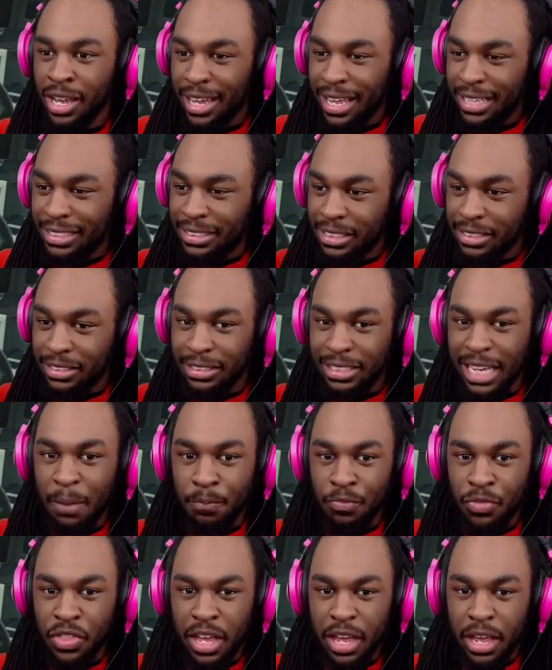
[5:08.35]
It's the
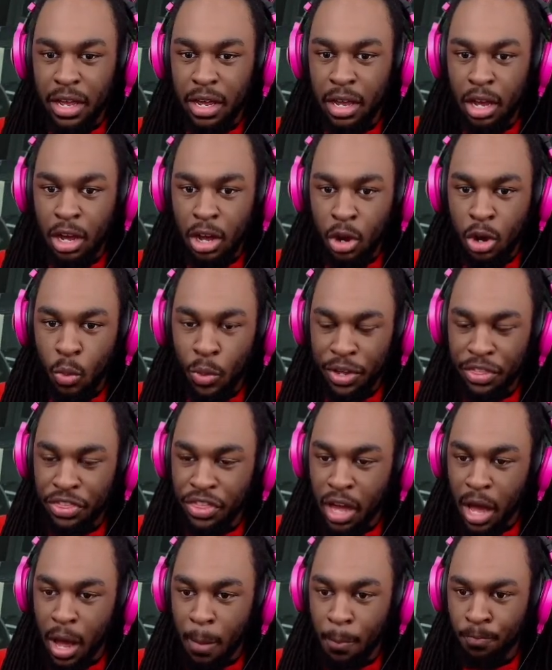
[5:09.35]
same thing with
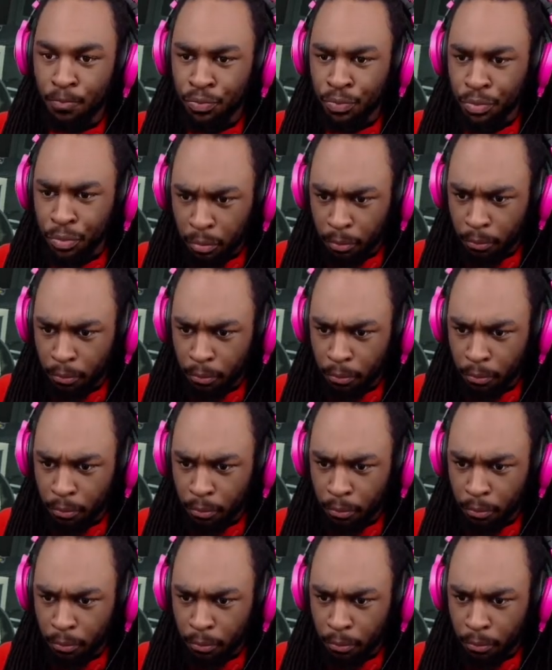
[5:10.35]
um